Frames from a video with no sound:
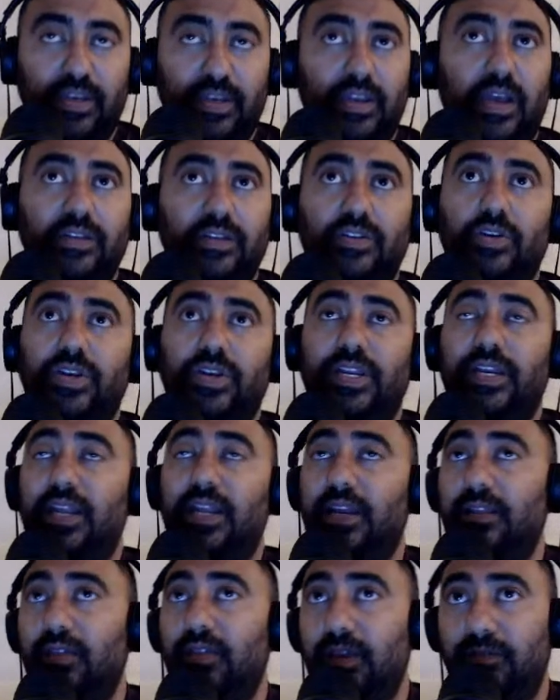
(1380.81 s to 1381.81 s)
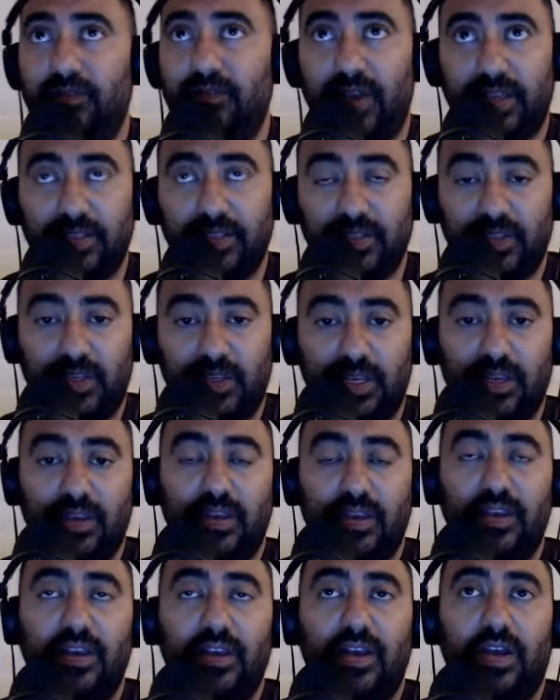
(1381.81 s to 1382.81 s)
I don't need anything fancy.
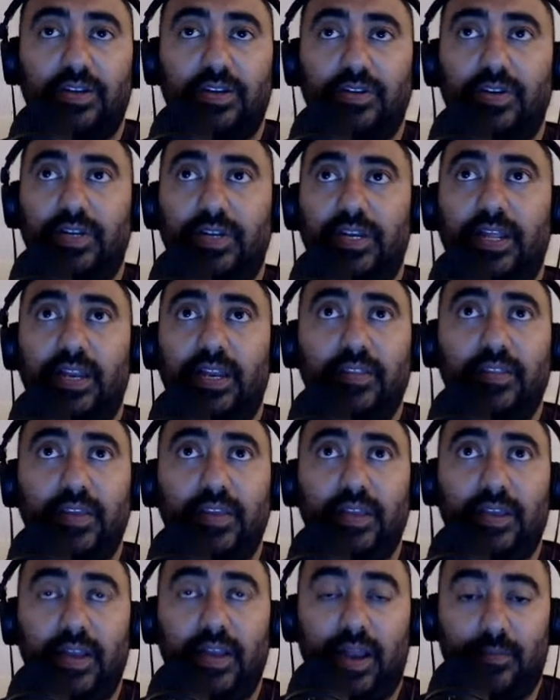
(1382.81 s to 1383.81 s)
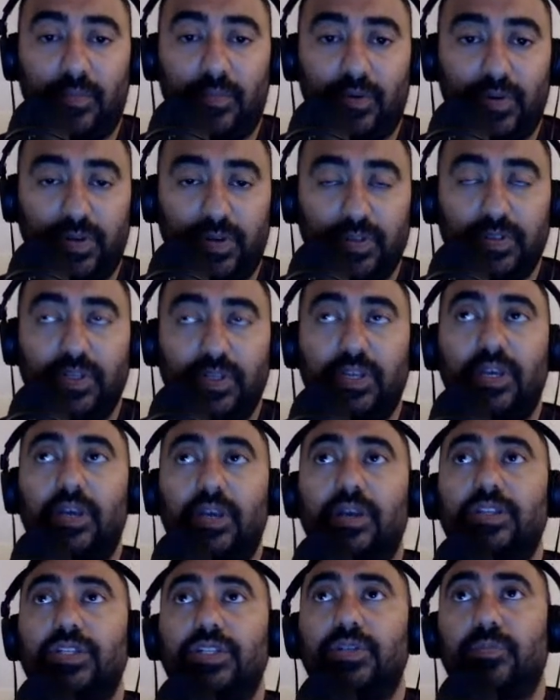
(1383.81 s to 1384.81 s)
I don't need anything glamorous.
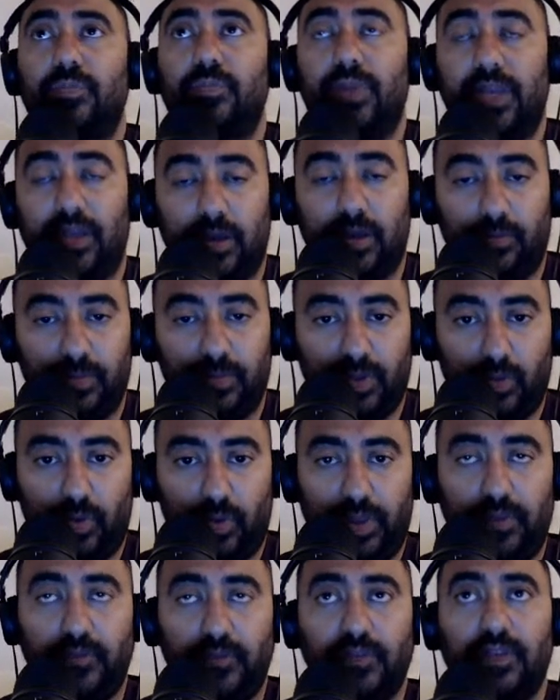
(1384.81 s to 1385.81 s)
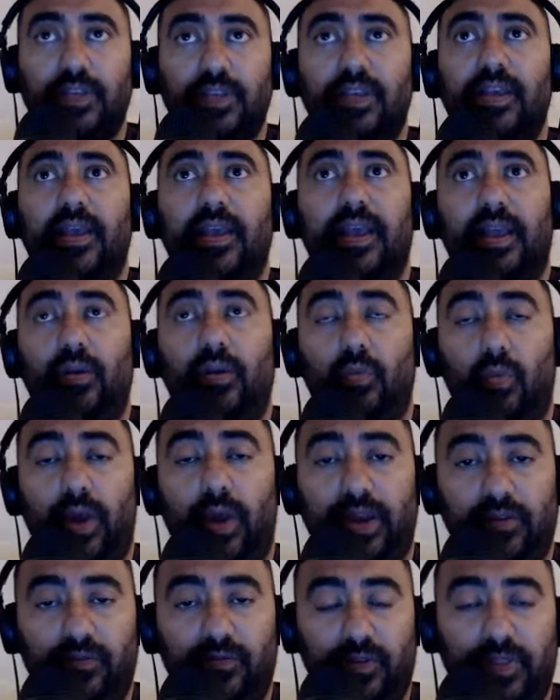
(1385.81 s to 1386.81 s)
Just pick up the wins and
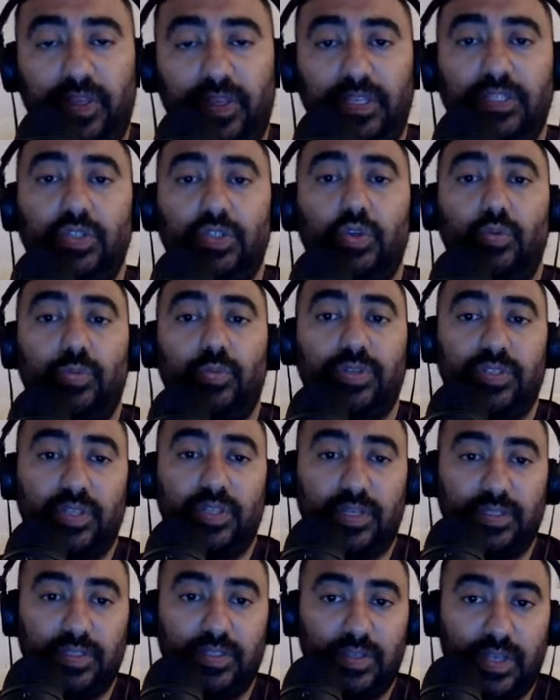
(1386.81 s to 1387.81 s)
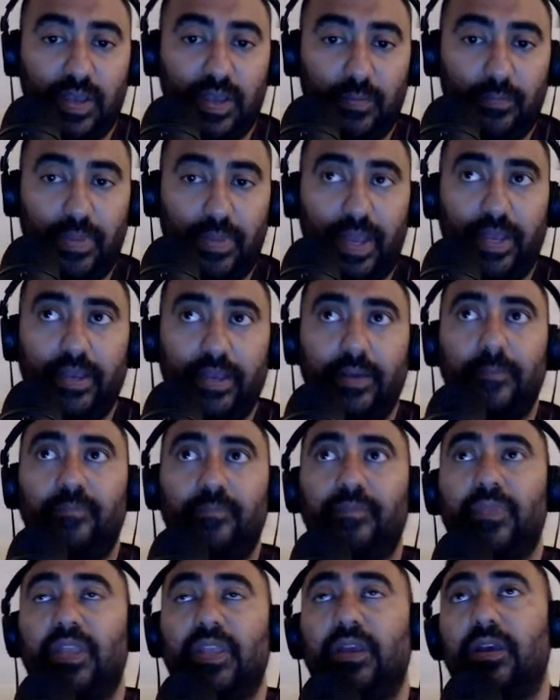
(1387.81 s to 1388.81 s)
wait for these superstars to come back.
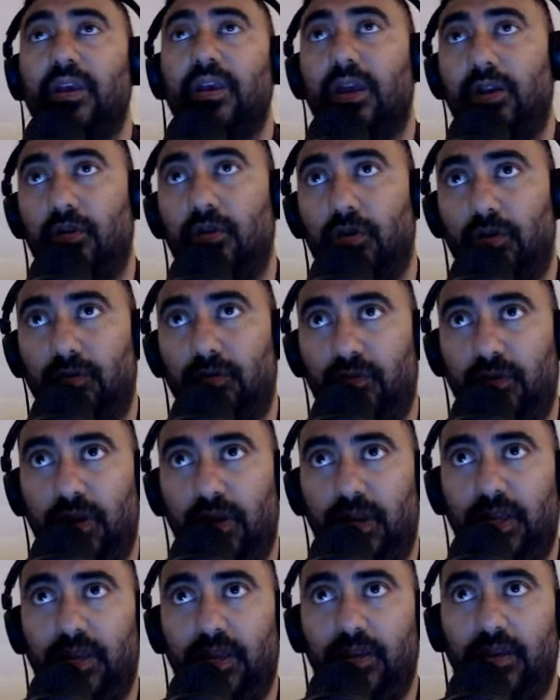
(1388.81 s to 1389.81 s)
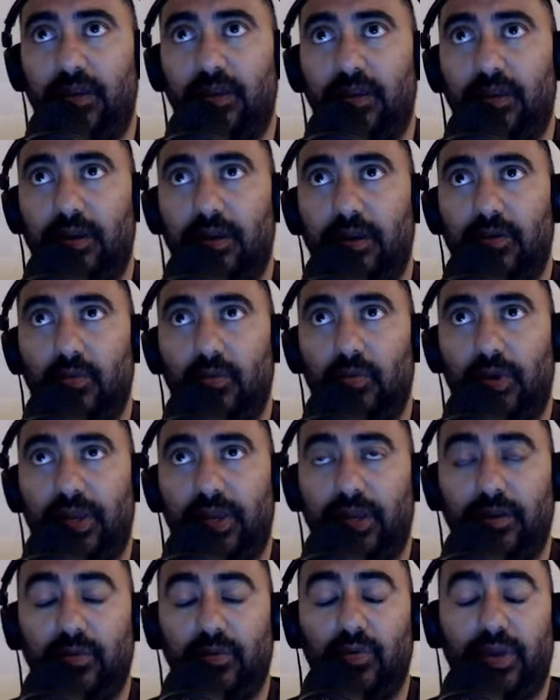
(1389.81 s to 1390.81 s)
And hopefully, uh, we
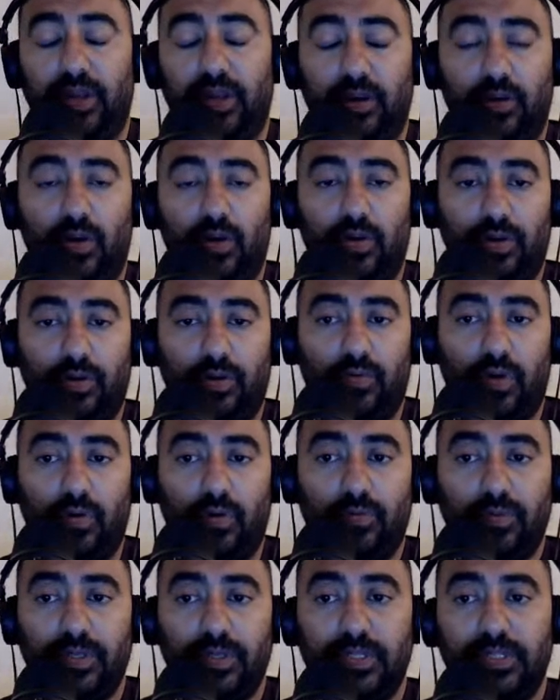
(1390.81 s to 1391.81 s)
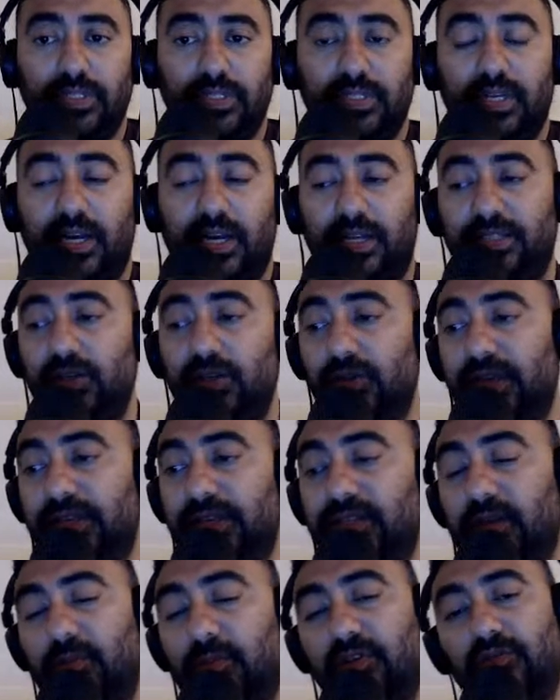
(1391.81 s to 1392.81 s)
can we can go on a roll. Until next
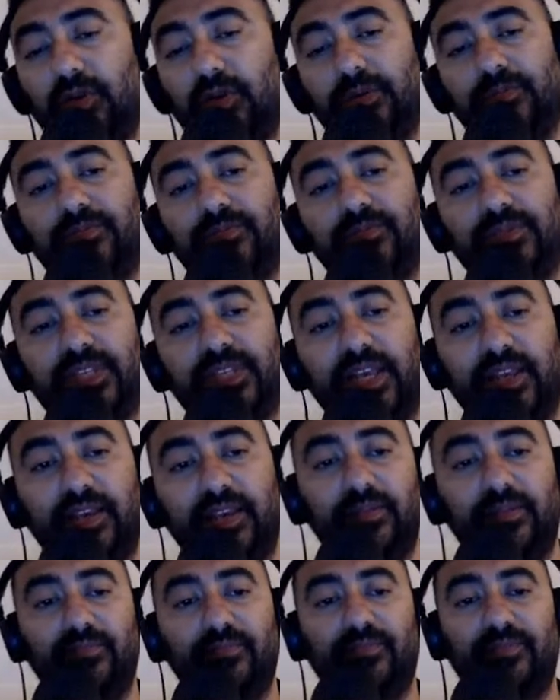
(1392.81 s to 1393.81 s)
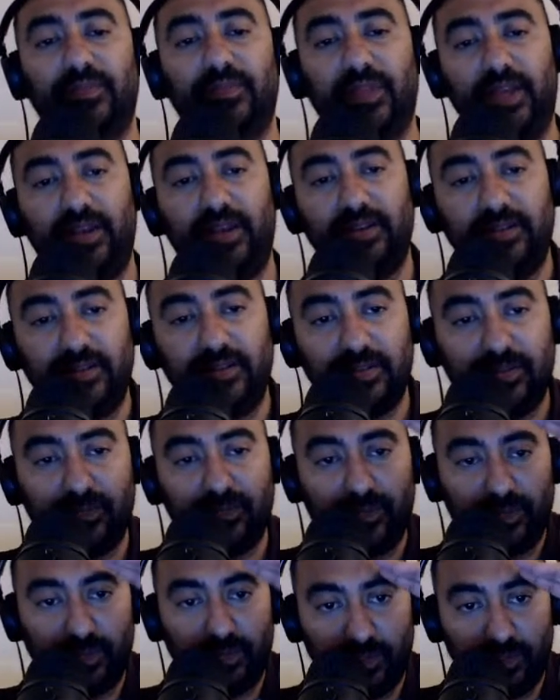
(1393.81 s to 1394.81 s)
time, everyone. Take care and
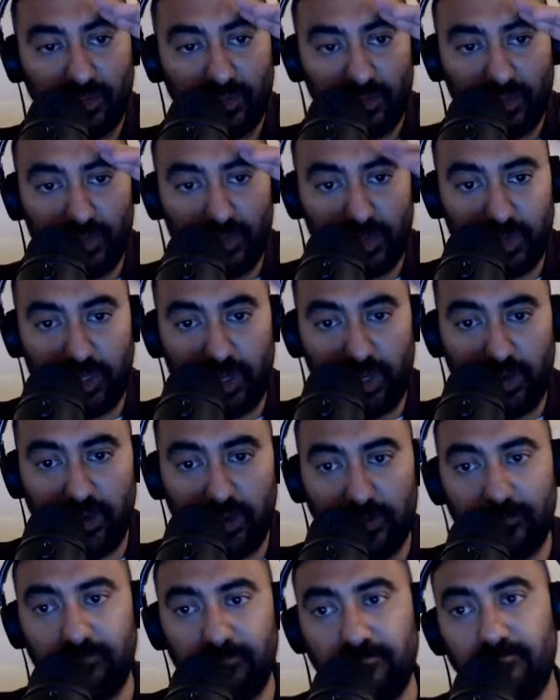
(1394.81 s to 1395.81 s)
see ya.